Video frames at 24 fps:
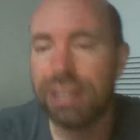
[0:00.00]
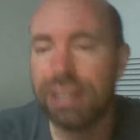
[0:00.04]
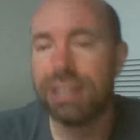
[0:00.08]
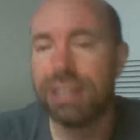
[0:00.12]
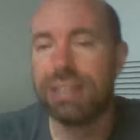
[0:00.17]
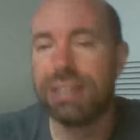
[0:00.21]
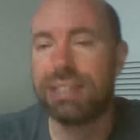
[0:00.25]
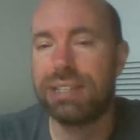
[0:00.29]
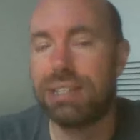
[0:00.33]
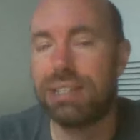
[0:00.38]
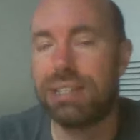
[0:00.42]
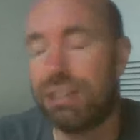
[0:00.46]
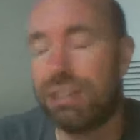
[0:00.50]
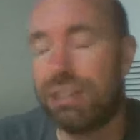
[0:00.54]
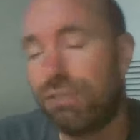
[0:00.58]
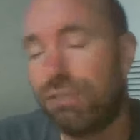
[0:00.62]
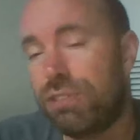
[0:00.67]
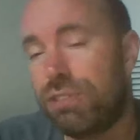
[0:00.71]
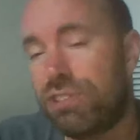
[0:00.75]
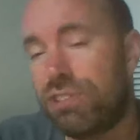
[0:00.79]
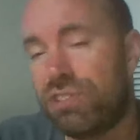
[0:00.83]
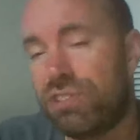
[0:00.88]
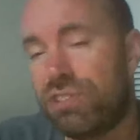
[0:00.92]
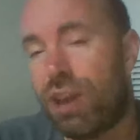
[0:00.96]
is a
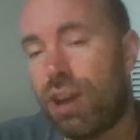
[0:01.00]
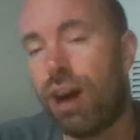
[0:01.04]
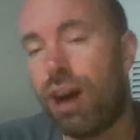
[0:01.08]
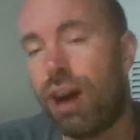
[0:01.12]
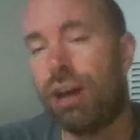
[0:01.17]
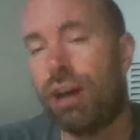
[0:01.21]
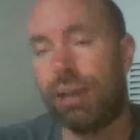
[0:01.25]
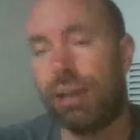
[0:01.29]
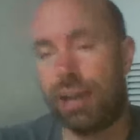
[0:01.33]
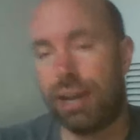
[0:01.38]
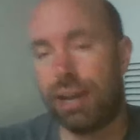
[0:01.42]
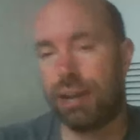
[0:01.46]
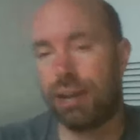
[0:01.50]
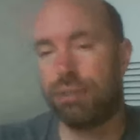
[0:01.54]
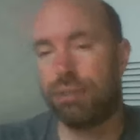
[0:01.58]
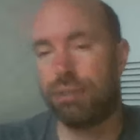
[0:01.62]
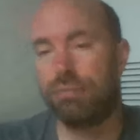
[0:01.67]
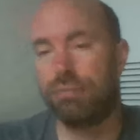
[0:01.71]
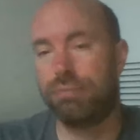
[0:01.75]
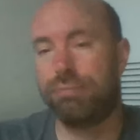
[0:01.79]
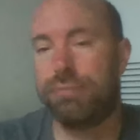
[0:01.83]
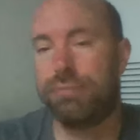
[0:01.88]
different song now.